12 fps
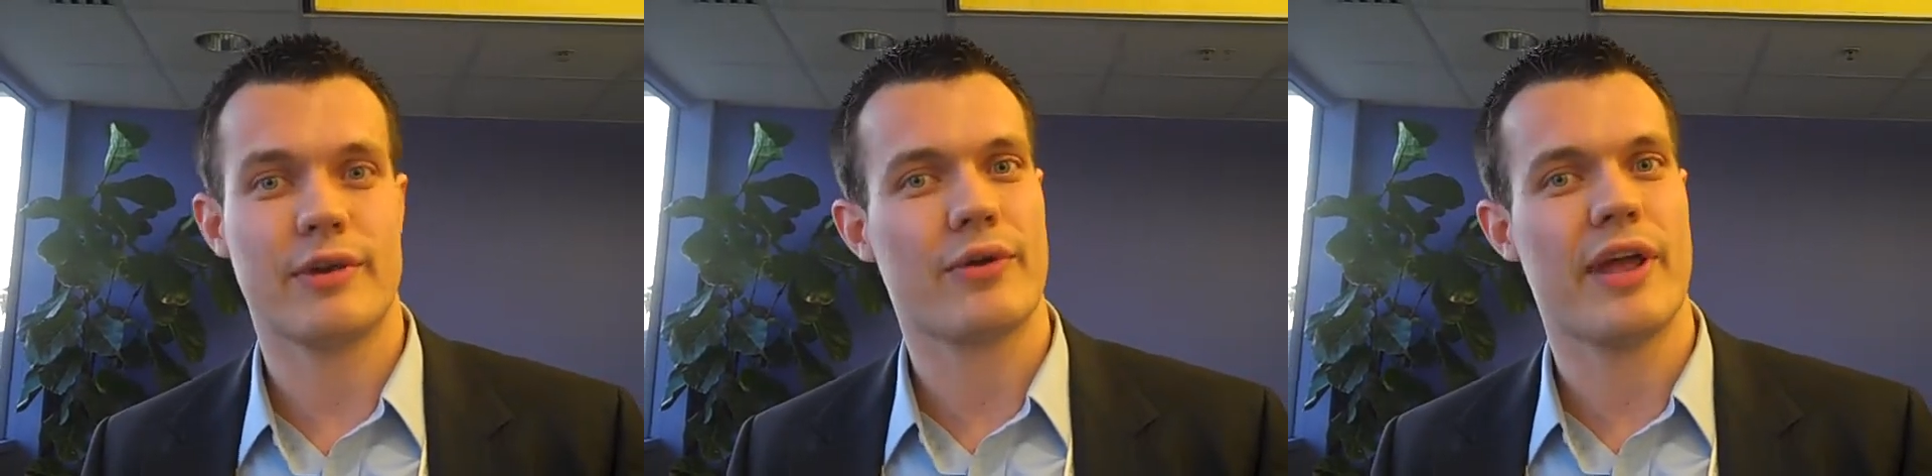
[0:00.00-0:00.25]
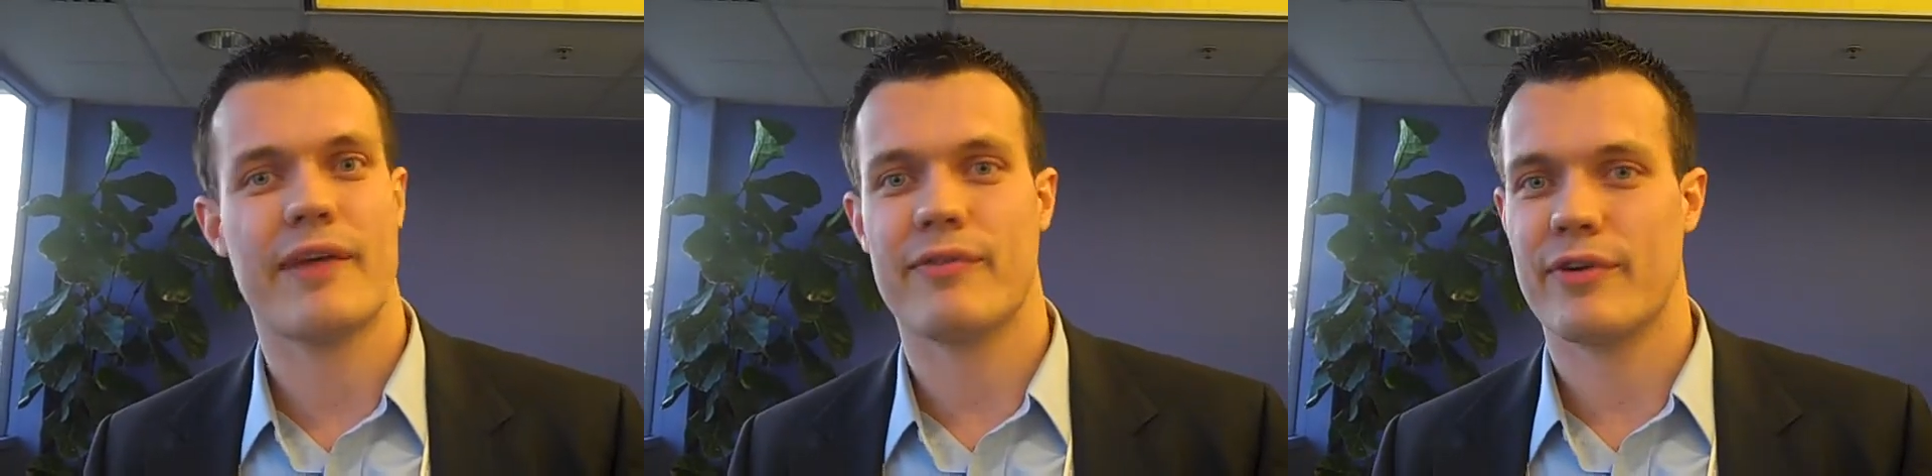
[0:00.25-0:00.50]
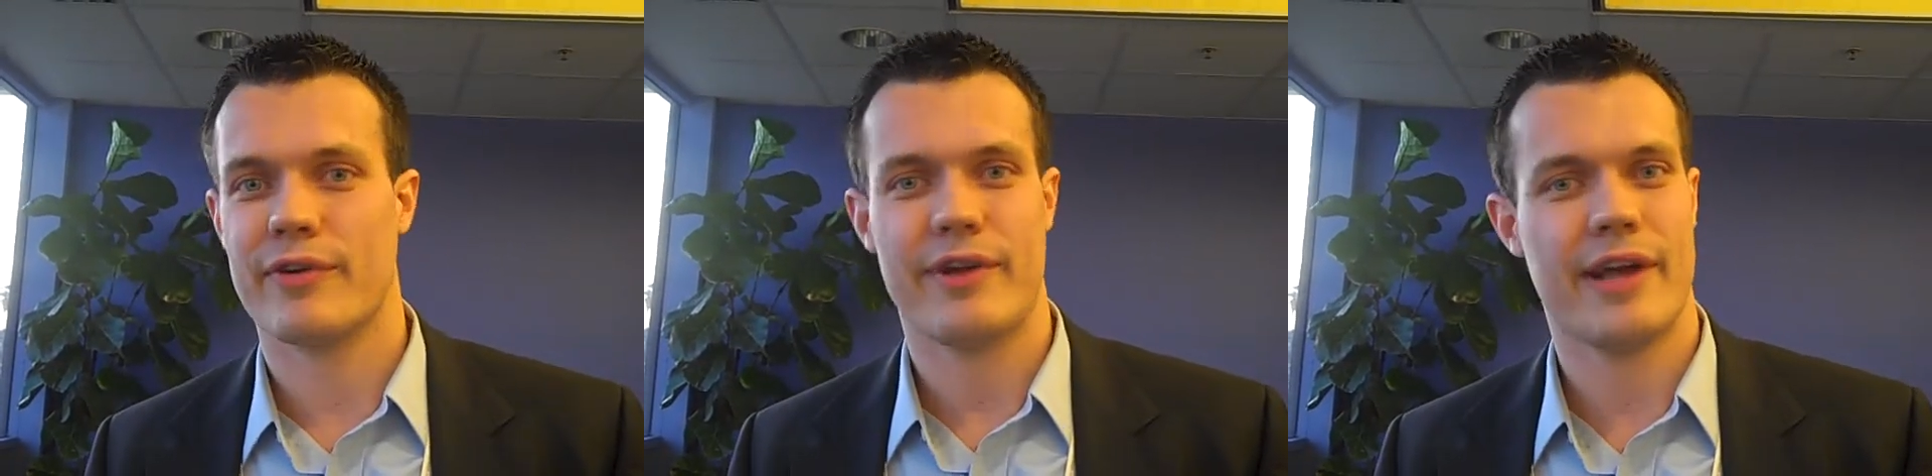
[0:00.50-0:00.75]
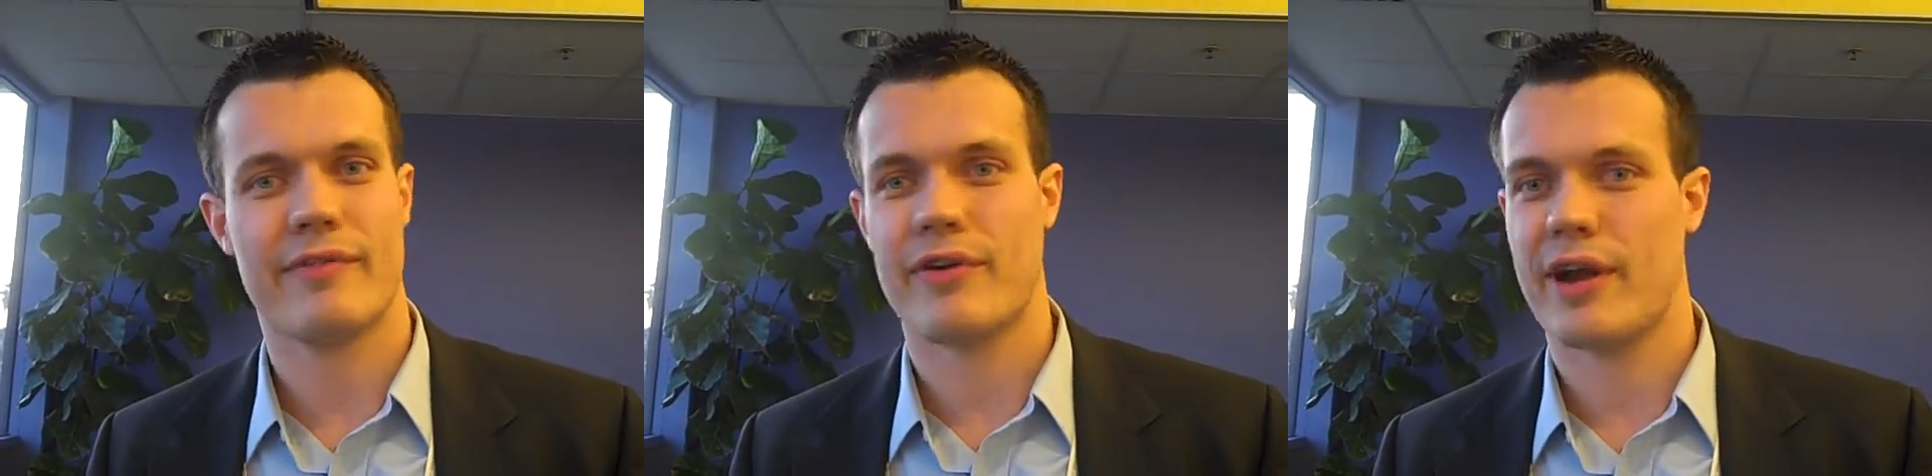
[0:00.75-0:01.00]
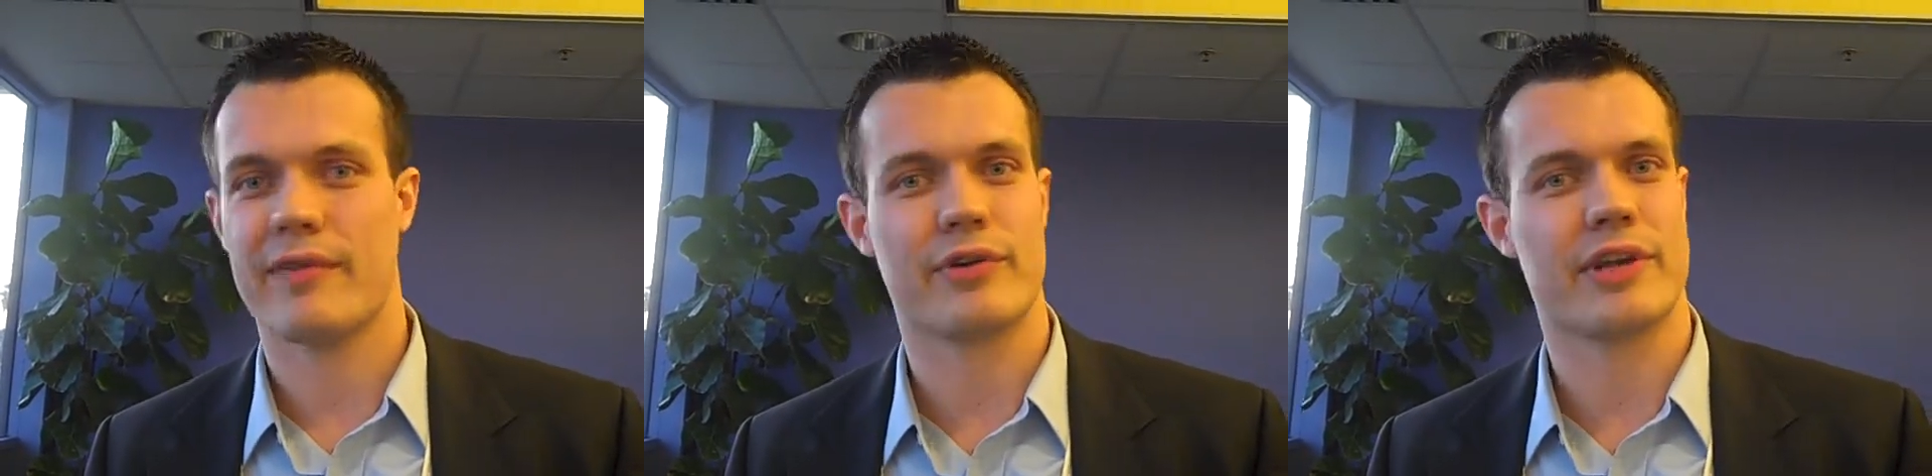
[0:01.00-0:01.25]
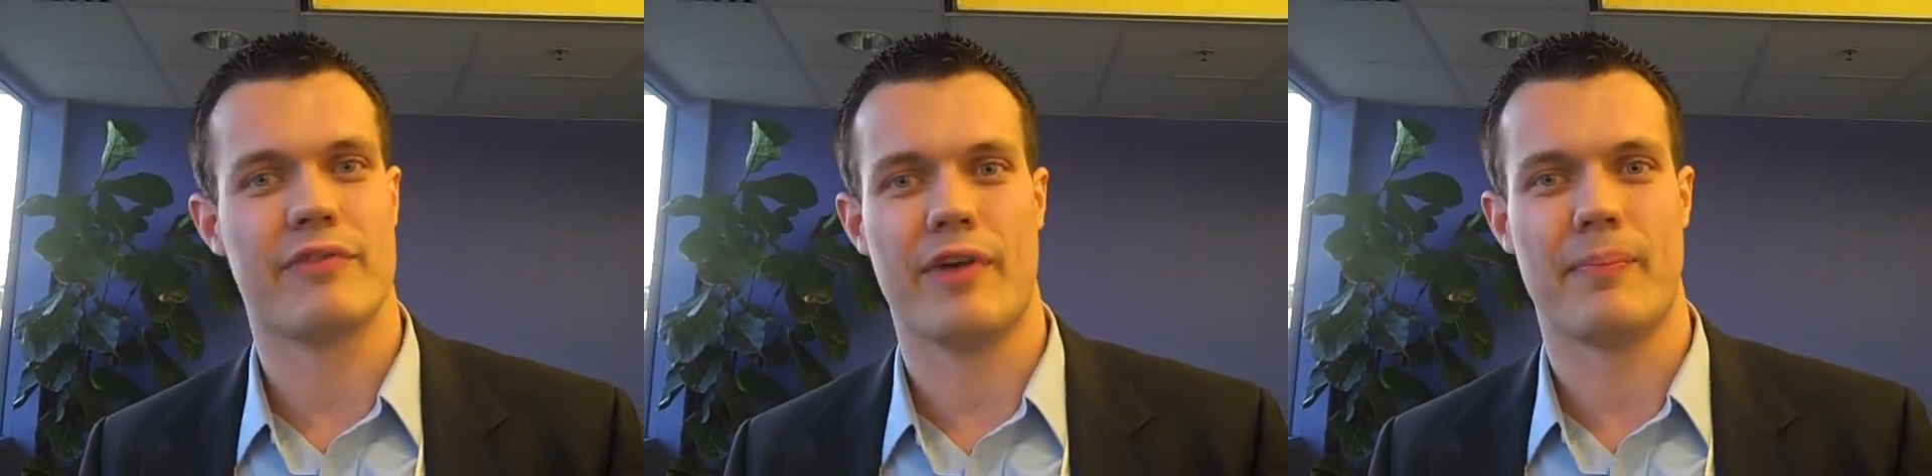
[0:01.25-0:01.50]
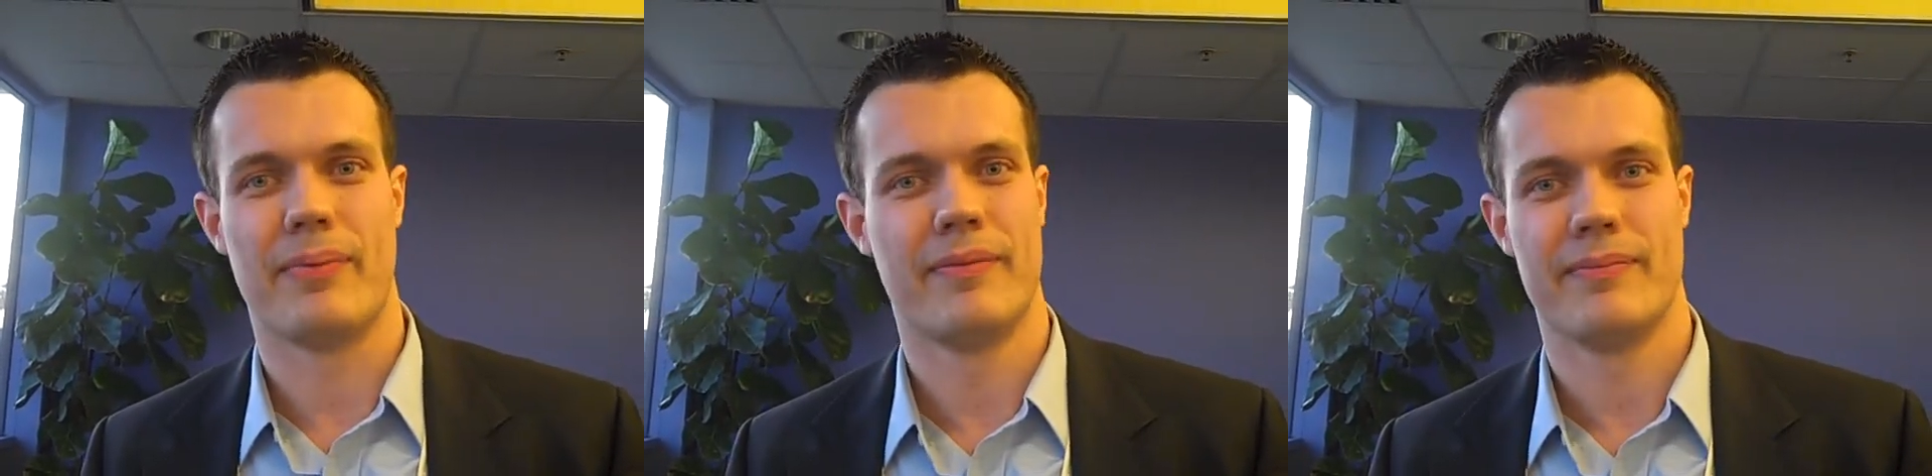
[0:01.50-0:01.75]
don't ever, ever, ever give up.